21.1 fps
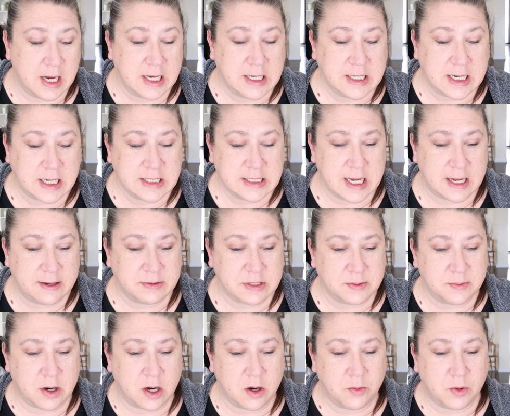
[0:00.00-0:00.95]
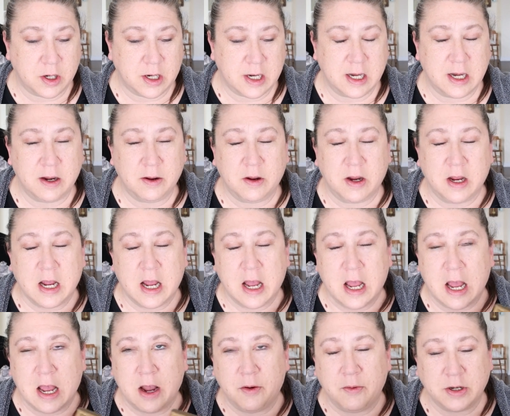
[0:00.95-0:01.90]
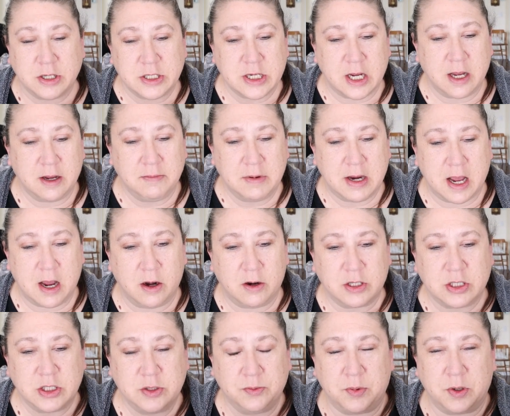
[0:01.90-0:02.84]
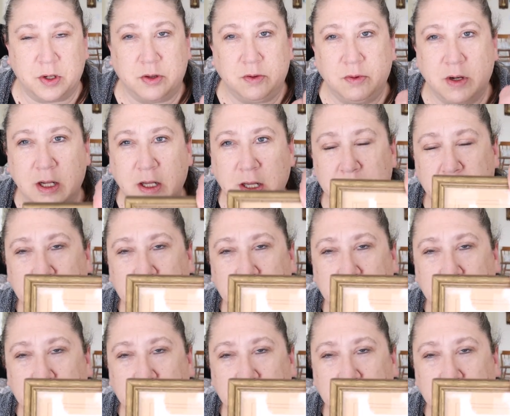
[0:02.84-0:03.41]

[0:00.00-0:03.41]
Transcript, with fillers: It does have some artwork in it, which I'm not super thrilled